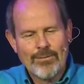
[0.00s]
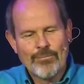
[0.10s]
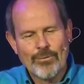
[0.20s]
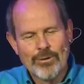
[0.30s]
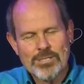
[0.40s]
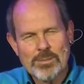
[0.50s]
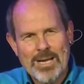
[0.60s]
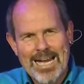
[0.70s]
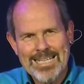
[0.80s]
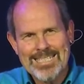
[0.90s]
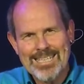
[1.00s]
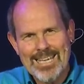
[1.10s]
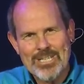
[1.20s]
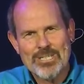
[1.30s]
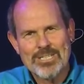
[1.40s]
for some
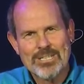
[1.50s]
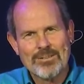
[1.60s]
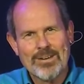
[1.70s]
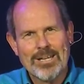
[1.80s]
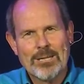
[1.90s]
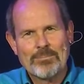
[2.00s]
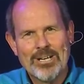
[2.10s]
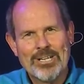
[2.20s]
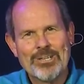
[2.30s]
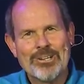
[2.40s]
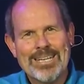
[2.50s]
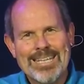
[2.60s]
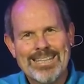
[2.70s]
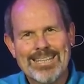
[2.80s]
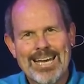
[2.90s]
oxidation to develop
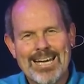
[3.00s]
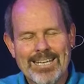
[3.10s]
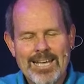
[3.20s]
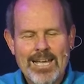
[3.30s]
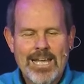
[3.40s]
underneath that,